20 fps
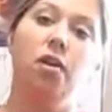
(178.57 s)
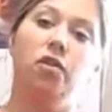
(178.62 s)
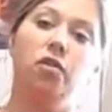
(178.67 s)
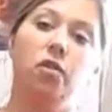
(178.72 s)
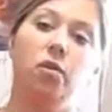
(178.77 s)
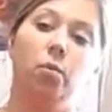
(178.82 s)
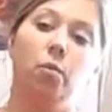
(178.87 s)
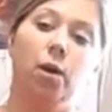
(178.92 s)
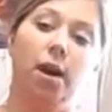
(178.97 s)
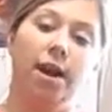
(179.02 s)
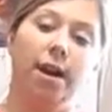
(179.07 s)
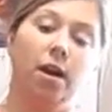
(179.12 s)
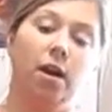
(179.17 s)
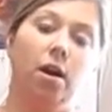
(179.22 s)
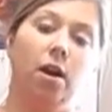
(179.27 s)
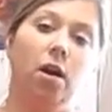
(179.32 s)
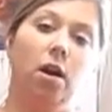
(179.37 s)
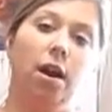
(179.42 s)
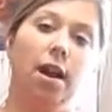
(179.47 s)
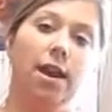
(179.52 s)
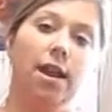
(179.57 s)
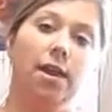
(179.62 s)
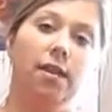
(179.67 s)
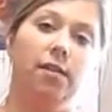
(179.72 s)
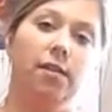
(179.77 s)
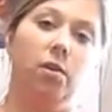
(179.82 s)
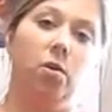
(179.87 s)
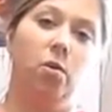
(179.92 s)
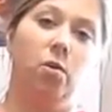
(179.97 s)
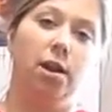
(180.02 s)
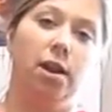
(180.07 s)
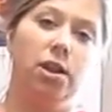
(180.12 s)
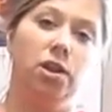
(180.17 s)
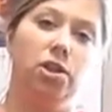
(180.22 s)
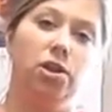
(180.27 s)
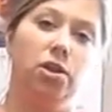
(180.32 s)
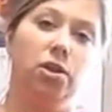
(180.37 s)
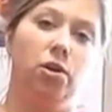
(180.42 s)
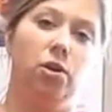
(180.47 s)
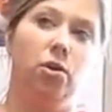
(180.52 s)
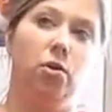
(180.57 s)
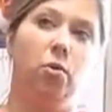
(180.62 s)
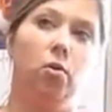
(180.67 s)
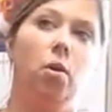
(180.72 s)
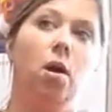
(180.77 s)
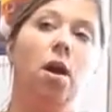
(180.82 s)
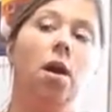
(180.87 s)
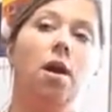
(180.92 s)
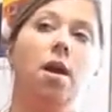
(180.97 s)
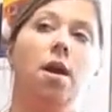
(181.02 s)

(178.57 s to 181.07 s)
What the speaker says: to where it is going to